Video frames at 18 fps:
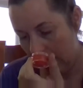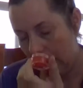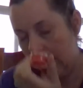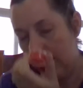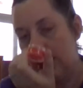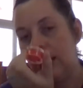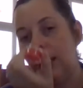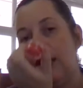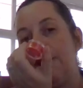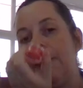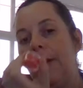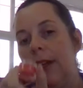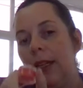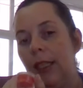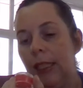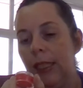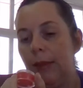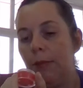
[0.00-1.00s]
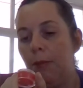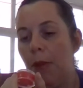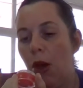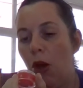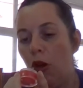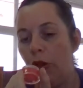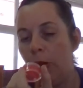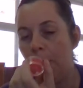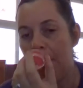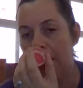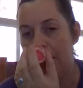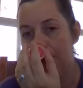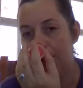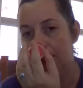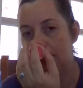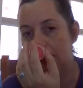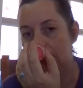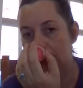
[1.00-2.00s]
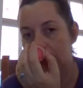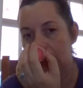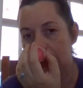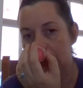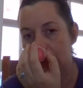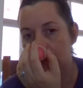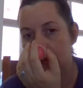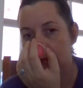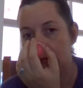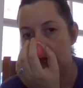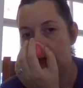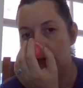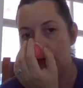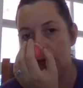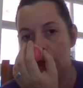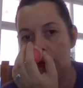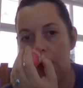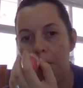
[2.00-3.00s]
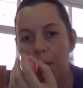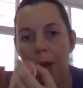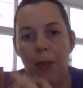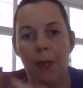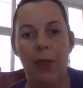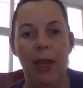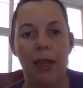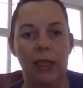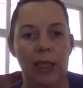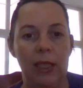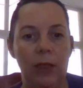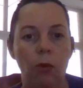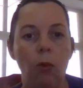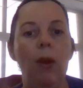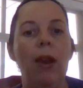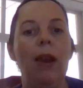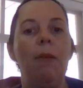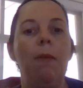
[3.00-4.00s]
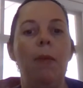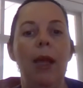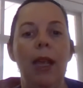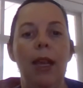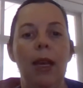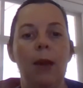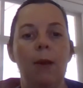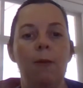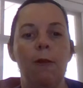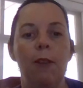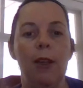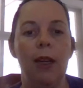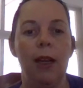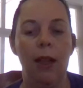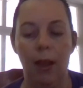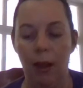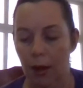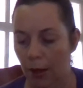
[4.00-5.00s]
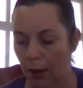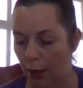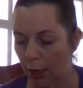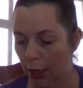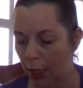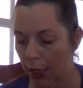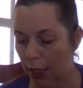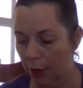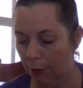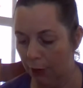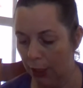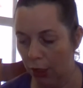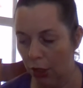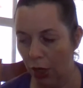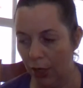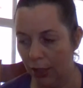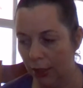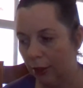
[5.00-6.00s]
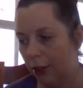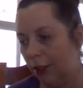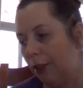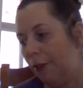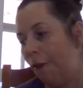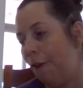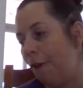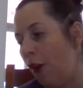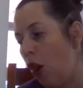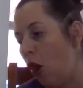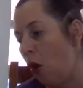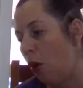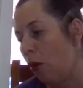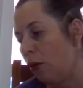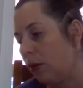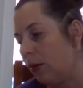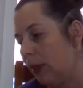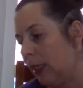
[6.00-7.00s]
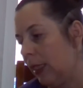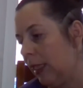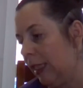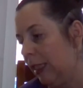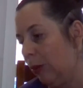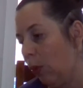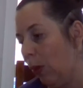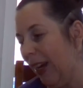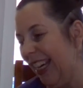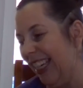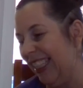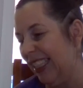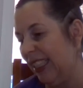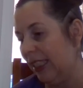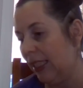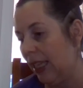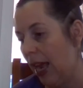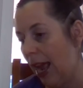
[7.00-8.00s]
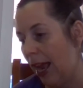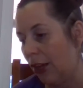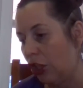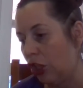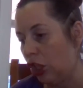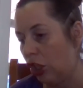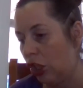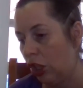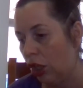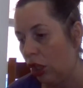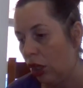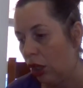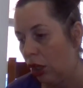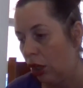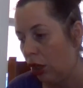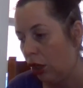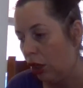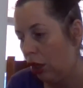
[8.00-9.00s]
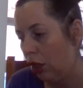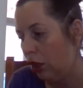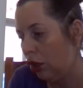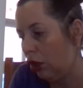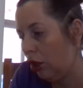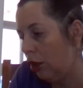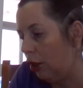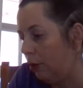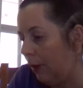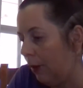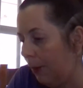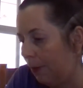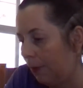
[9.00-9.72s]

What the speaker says: can definitely smell the berries in this, but that sweet pea and vanilla gives a nice floral sweet touch to it.